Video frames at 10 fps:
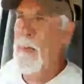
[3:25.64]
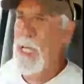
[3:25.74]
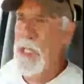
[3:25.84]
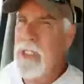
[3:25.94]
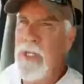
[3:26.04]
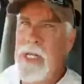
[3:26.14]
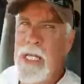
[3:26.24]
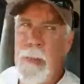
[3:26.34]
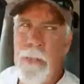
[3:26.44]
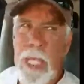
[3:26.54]
much she's going to
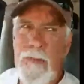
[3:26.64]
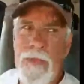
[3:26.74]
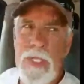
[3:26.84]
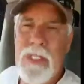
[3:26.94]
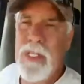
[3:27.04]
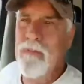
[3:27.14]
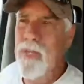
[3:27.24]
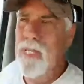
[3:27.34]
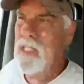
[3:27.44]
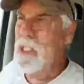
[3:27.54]
get paid for these
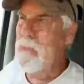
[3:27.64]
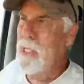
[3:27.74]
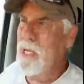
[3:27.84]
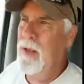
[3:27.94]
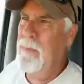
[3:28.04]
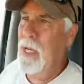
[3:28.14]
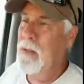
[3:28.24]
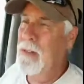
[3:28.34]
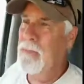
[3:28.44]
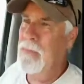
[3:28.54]
convictions, but
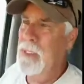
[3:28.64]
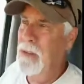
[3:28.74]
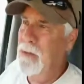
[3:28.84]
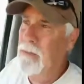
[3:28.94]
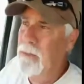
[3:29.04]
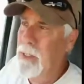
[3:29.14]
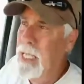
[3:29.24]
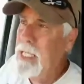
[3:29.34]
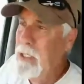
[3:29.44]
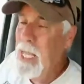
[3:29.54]

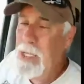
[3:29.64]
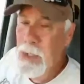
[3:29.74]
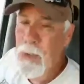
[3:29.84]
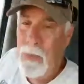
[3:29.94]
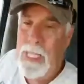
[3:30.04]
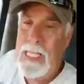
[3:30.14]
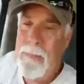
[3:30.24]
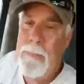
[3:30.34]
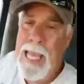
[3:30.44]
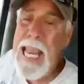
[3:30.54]
they
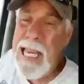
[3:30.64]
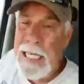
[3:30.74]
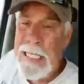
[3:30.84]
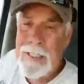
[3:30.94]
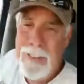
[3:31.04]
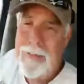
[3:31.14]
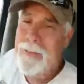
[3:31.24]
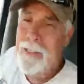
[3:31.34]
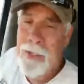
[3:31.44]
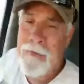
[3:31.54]
get paid
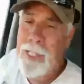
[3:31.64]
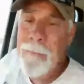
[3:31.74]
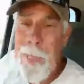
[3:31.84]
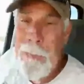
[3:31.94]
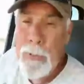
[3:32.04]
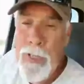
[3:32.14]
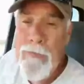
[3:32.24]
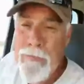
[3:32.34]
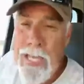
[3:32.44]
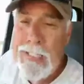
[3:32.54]
to get people
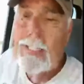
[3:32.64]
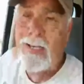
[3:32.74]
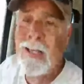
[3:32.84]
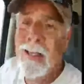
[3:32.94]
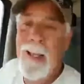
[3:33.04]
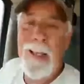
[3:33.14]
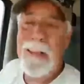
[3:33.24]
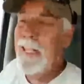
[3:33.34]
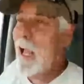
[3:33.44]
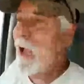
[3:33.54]
convicted.
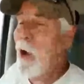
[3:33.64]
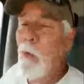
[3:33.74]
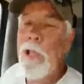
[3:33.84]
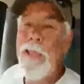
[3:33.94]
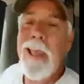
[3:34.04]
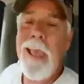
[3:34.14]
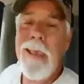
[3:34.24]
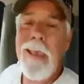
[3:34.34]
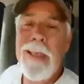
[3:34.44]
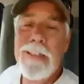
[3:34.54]
How
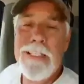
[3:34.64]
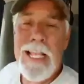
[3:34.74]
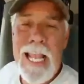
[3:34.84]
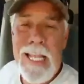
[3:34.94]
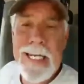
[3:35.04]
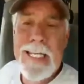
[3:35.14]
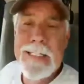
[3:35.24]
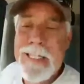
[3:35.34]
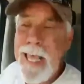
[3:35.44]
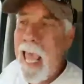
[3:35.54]
insane
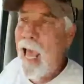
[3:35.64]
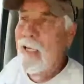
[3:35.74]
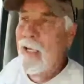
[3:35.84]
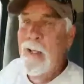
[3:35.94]
is that?